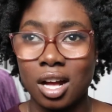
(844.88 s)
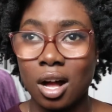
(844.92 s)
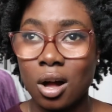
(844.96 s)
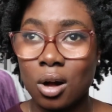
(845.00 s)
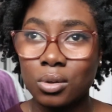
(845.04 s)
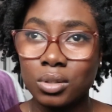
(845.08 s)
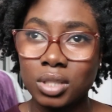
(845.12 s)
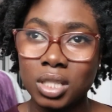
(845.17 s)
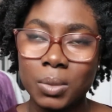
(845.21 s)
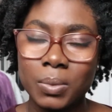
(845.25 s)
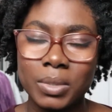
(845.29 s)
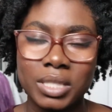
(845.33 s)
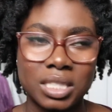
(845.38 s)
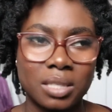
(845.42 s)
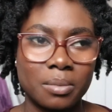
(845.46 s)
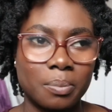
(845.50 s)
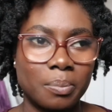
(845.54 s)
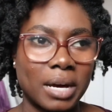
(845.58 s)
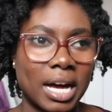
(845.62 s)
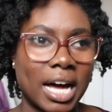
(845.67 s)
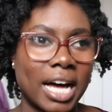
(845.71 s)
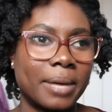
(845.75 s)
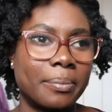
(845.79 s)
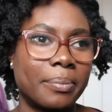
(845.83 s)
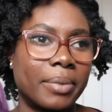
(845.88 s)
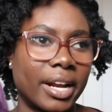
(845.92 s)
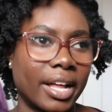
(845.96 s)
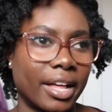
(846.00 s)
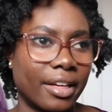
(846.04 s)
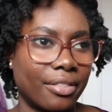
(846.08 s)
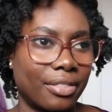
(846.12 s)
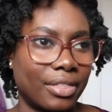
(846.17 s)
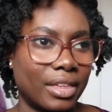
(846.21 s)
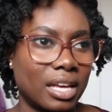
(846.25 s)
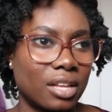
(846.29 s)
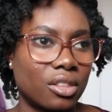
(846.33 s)
only was it bad, but I
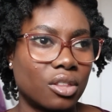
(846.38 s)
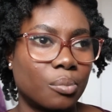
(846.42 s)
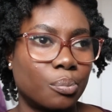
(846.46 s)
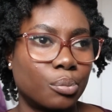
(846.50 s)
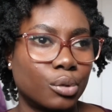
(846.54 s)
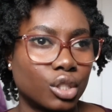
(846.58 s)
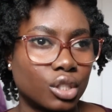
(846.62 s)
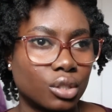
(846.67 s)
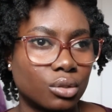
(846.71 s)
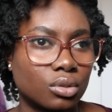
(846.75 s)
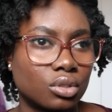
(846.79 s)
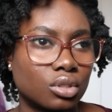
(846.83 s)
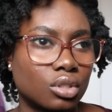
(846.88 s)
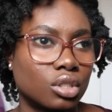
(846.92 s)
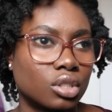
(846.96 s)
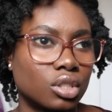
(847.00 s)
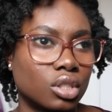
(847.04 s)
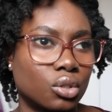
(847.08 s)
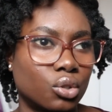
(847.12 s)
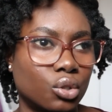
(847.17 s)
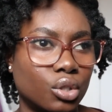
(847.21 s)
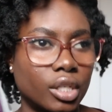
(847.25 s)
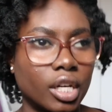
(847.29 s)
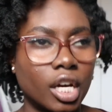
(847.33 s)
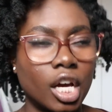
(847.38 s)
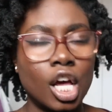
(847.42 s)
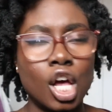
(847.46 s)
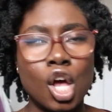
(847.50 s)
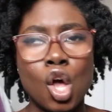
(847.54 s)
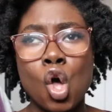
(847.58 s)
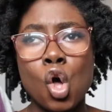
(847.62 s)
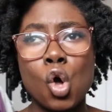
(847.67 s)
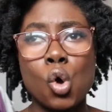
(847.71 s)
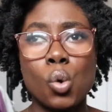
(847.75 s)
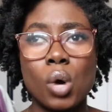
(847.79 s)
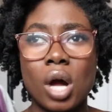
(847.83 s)
think the producers or
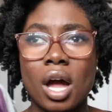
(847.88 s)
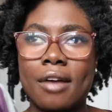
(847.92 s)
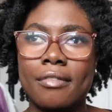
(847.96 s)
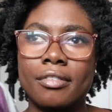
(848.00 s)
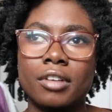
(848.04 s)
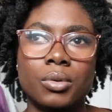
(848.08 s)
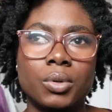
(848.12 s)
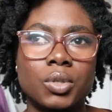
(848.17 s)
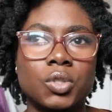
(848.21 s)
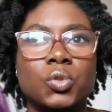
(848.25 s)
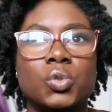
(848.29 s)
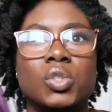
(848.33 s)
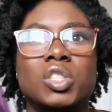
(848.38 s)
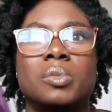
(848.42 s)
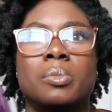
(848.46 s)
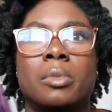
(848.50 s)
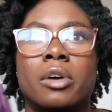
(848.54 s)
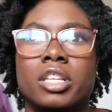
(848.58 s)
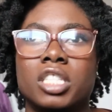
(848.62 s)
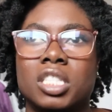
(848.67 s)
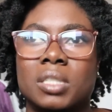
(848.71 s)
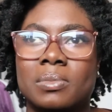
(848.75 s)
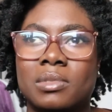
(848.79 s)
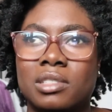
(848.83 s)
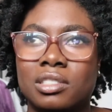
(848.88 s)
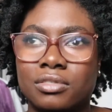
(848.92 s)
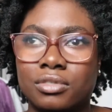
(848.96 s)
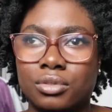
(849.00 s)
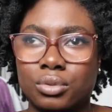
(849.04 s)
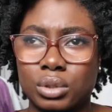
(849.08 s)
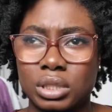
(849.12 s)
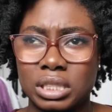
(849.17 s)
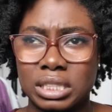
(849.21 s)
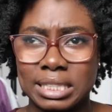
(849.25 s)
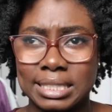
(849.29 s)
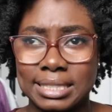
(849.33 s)
whoever was responsible for
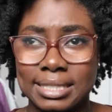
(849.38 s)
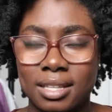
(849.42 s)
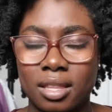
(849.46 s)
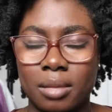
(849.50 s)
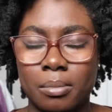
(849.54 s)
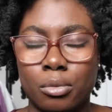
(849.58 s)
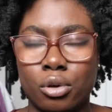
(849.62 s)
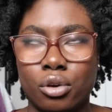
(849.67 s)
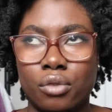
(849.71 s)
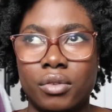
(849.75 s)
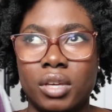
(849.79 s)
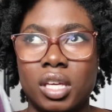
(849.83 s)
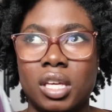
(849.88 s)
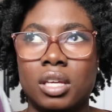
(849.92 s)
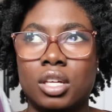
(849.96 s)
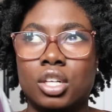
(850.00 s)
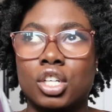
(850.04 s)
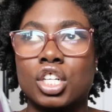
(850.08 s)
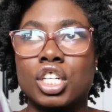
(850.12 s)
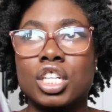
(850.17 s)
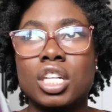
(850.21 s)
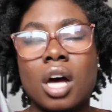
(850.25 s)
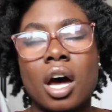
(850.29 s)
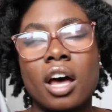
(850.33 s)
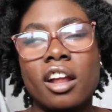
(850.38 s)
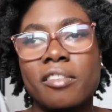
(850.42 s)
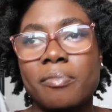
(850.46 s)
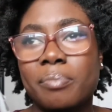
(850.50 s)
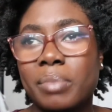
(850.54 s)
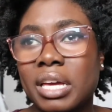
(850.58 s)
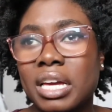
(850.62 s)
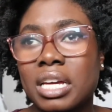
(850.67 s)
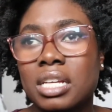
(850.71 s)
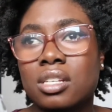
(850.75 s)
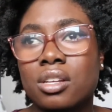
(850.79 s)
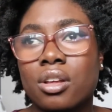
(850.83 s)
releasing the movie could not have
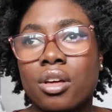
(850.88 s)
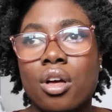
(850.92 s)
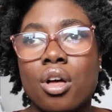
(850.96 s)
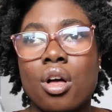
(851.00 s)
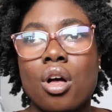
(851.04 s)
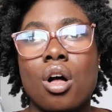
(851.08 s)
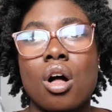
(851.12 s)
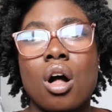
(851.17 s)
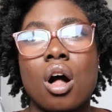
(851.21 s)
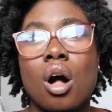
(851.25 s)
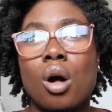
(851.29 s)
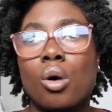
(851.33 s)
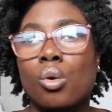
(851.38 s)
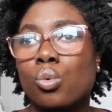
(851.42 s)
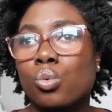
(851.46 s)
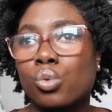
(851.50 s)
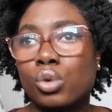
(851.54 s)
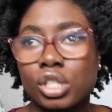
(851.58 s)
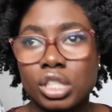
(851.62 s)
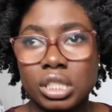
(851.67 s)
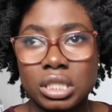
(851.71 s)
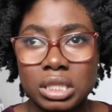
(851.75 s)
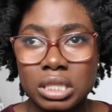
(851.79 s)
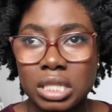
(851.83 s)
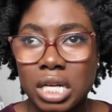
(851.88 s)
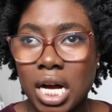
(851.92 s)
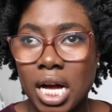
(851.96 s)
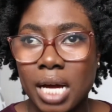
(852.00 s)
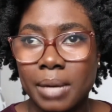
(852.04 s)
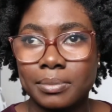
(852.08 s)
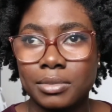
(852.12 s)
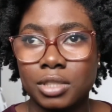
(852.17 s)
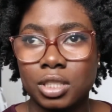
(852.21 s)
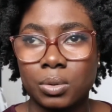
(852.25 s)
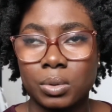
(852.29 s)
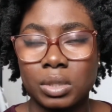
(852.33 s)
picked a worse
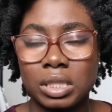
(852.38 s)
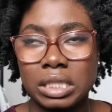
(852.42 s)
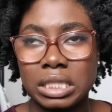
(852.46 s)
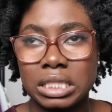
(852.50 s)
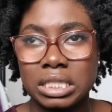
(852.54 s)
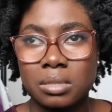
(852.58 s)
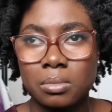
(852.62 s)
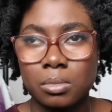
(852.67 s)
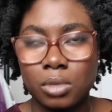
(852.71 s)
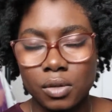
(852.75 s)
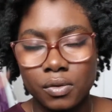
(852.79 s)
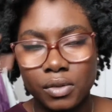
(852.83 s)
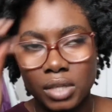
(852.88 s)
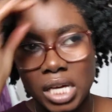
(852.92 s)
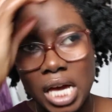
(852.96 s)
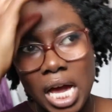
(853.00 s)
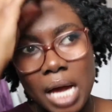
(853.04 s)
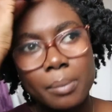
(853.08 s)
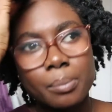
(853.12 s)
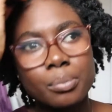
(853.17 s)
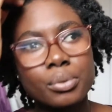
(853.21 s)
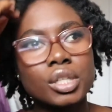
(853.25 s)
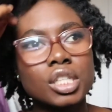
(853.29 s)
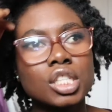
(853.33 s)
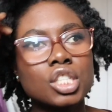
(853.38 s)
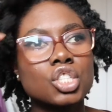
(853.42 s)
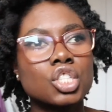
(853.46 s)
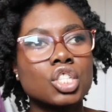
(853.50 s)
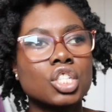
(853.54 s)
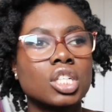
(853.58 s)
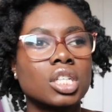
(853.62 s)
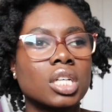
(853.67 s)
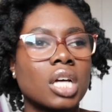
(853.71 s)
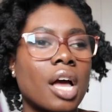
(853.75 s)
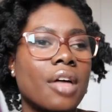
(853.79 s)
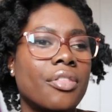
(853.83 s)
time to release a movie. I'm pretty
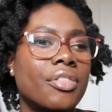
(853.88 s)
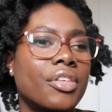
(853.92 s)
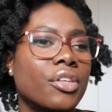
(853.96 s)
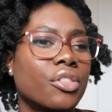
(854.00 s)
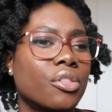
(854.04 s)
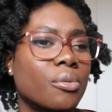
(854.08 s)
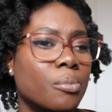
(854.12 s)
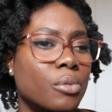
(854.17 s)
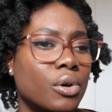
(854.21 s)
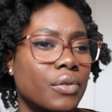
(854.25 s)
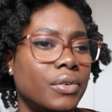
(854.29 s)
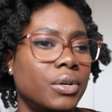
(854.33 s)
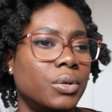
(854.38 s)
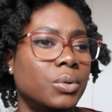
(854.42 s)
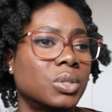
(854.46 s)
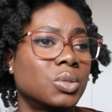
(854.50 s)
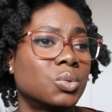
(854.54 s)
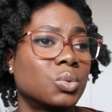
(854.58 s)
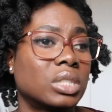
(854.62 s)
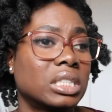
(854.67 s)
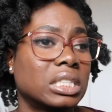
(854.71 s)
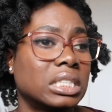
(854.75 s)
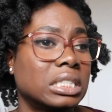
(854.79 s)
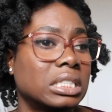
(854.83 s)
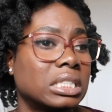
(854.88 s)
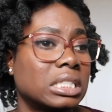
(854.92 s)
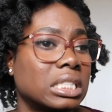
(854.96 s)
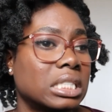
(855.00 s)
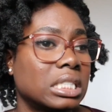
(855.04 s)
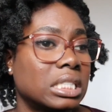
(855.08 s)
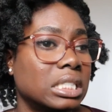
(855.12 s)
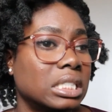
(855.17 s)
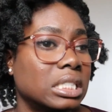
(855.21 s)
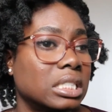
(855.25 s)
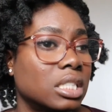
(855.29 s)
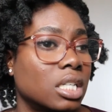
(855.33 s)
sure, I think the movie was released
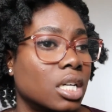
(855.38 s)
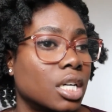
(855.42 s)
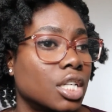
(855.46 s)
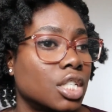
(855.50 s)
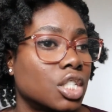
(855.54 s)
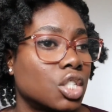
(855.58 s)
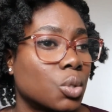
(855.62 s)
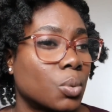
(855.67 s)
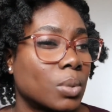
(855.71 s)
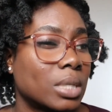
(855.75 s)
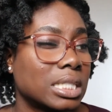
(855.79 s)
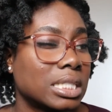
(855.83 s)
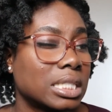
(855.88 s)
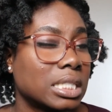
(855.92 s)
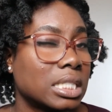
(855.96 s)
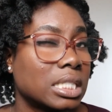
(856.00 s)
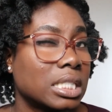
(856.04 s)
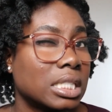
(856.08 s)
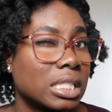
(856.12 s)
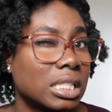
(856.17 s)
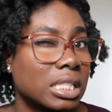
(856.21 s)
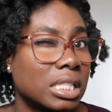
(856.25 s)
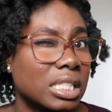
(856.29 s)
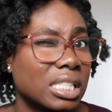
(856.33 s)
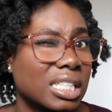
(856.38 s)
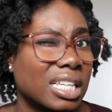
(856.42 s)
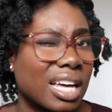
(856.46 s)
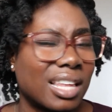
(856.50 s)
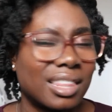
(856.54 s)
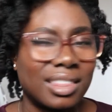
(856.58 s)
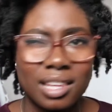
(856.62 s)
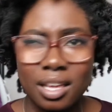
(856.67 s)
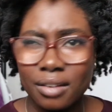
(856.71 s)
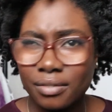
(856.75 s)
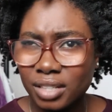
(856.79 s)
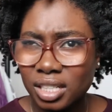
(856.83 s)
in
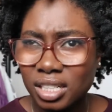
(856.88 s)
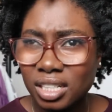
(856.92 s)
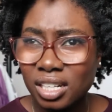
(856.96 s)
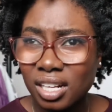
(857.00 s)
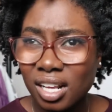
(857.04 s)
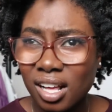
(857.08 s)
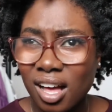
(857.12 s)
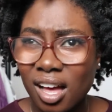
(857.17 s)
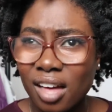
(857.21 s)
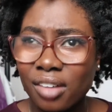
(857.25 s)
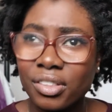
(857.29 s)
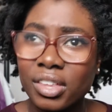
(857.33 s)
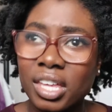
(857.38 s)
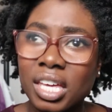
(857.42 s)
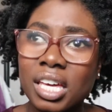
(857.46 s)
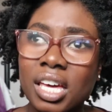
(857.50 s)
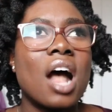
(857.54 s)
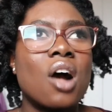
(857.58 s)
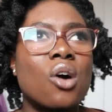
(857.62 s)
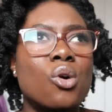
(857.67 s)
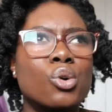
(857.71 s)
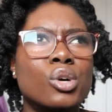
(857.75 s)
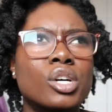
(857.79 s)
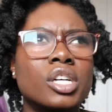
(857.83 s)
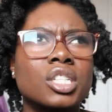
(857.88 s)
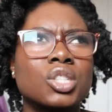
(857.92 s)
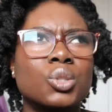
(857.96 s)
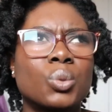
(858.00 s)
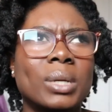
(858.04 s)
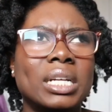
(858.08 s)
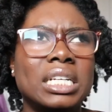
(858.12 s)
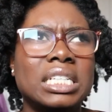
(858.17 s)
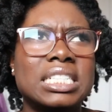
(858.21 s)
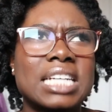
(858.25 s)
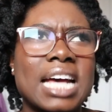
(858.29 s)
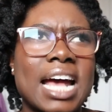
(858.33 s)
2011, I think, or
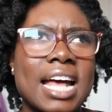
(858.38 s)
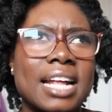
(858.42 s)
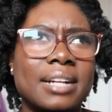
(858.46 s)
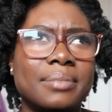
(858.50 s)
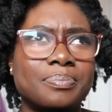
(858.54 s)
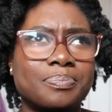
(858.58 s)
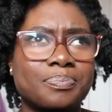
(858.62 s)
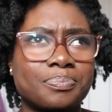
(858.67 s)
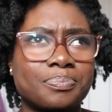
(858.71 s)
2010.